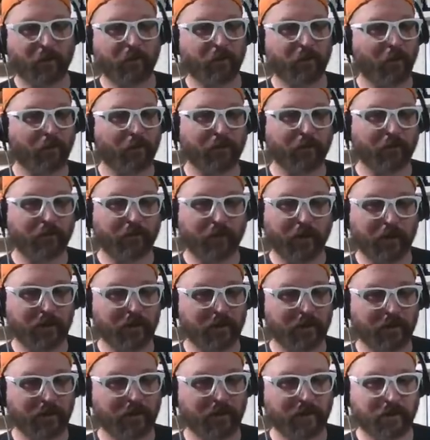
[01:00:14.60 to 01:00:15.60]
I was going to say,
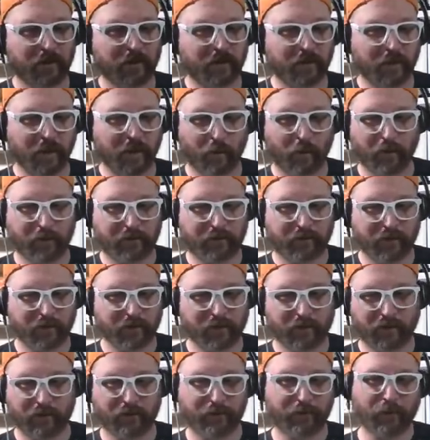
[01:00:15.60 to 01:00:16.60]
you, you know what you
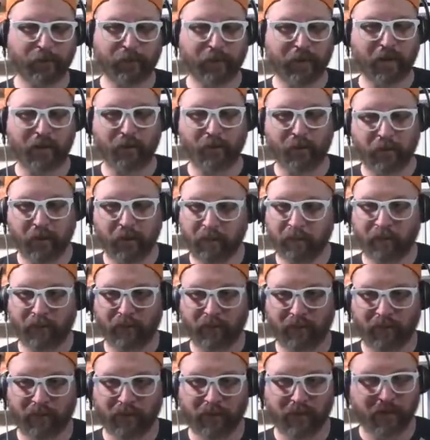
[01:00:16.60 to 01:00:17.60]
can do if you become a
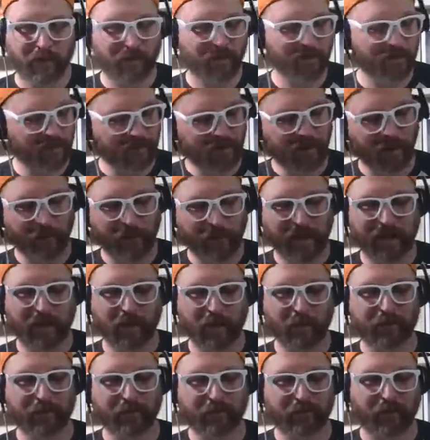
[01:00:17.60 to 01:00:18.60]
member? You can come hang
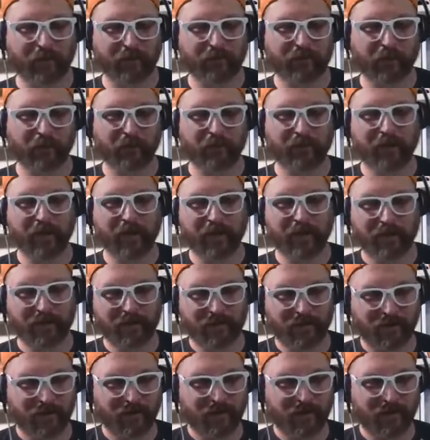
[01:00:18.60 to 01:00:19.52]
out with us on Tuesday.